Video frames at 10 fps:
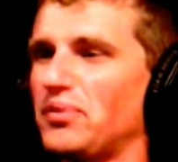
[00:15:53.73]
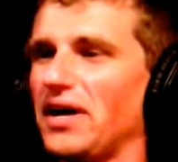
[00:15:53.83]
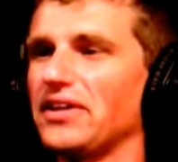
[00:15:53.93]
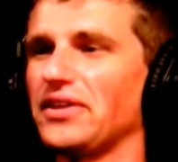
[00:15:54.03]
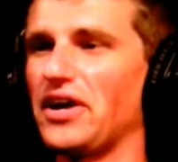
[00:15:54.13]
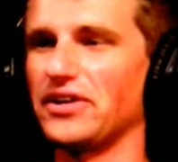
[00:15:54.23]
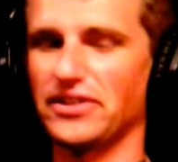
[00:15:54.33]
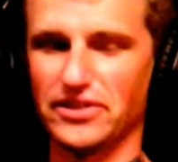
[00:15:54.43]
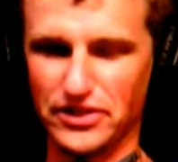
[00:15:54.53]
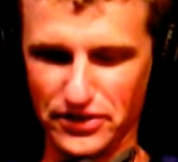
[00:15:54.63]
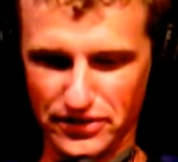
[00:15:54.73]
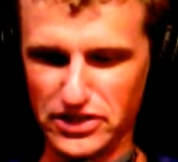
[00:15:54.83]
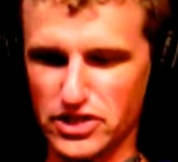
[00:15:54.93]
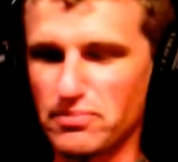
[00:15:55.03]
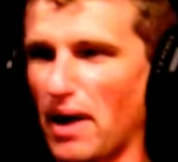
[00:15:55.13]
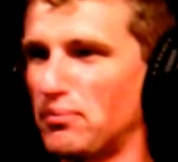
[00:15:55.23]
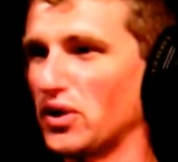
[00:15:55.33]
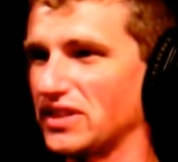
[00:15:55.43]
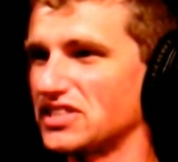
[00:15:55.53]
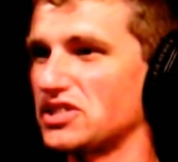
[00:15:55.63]
put out this is my
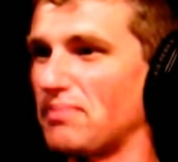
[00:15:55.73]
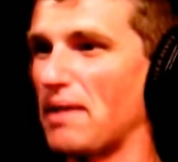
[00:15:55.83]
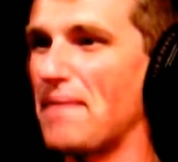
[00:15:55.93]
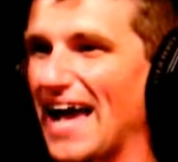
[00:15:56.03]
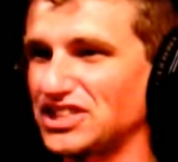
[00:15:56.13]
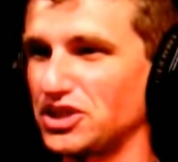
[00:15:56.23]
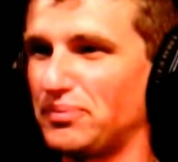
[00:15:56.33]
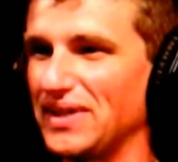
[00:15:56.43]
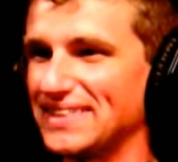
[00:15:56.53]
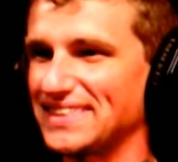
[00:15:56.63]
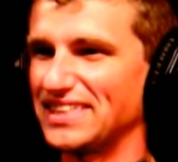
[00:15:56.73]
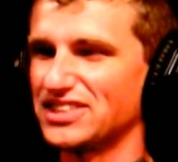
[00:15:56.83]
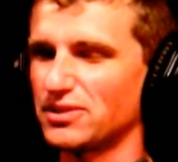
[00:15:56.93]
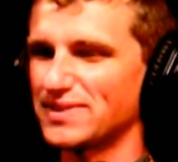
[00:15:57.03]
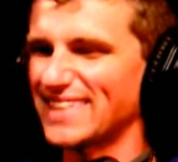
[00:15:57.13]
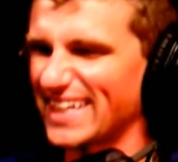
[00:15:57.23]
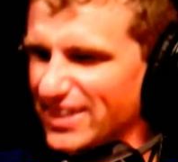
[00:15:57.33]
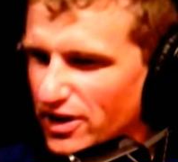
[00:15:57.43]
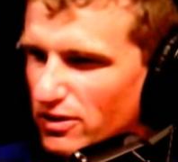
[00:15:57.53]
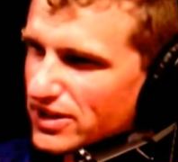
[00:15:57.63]
book. This is my masterpiece. And then someone's
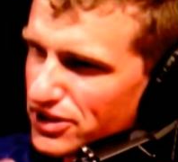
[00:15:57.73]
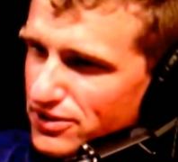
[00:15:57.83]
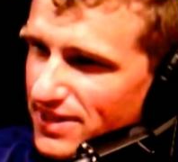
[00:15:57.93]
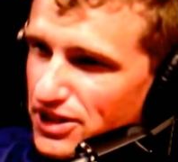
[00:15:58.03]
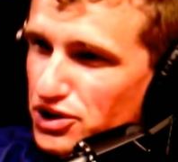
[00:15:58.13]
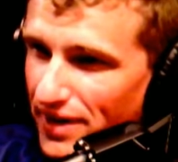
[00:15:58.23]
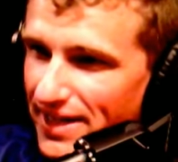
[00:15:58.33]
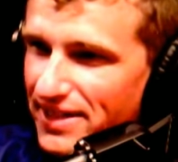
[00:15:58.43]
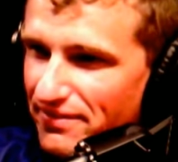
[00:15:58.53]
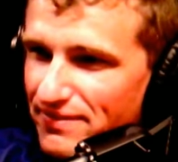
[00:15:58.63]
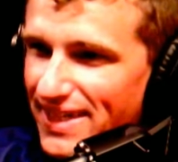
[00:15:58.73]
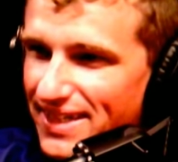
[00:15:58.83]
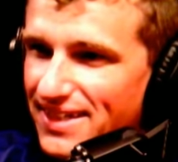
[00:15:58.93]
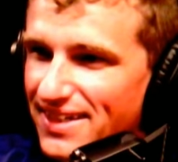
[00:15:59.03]
like, "Yo, you said tranny of men."